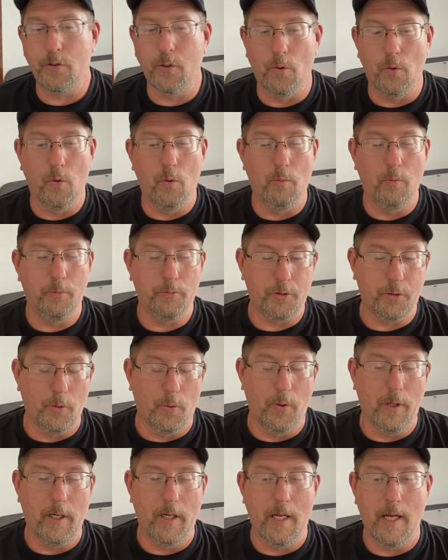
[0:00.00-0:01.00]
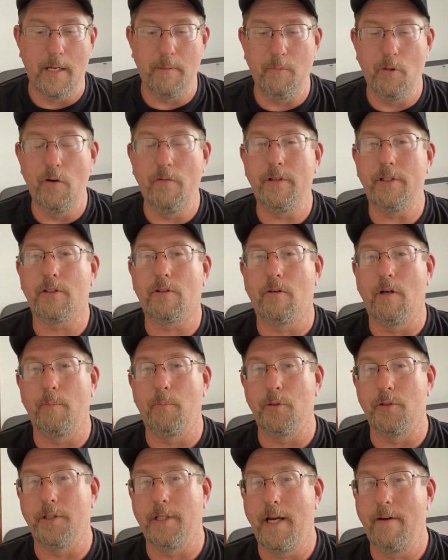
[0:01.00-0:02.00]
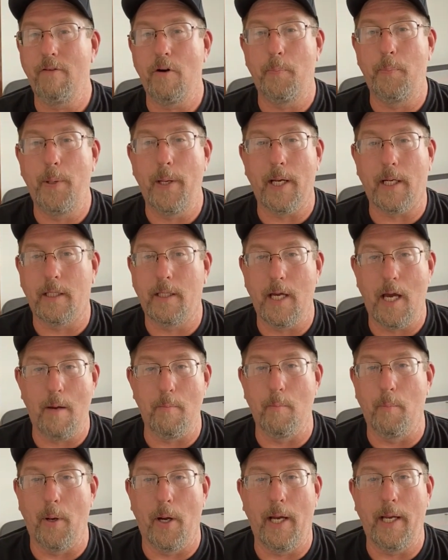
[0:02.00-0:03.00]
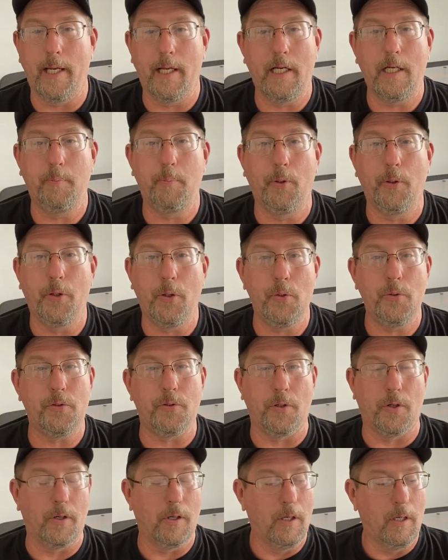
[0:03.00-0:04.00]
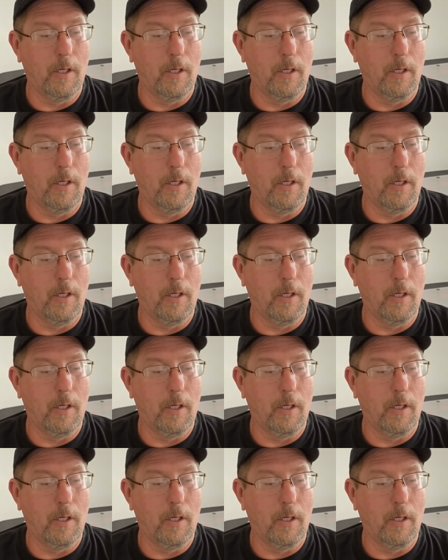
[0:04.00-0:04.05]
whole storyline movie script was never picked up by any producer.